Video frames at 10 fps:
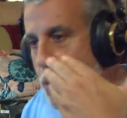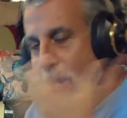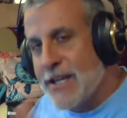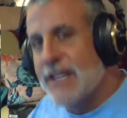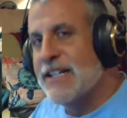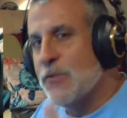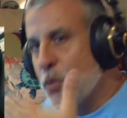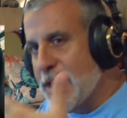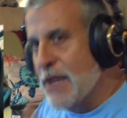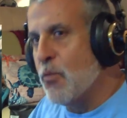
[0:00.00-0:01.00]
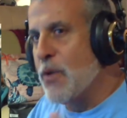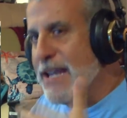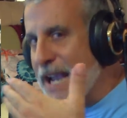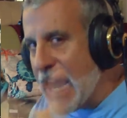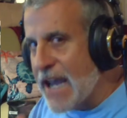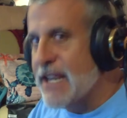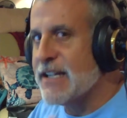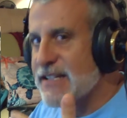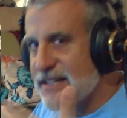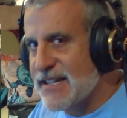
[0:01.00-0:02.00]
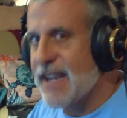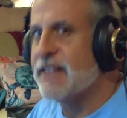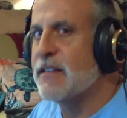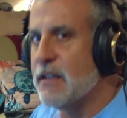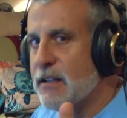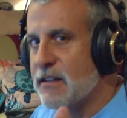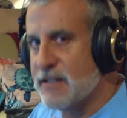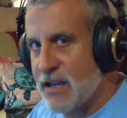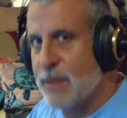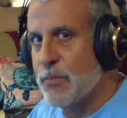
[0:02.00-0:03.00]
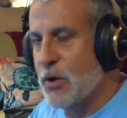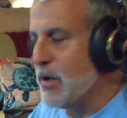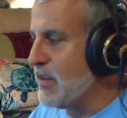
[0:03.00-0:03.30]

we can get, we, we kind of can detect the, the tempo.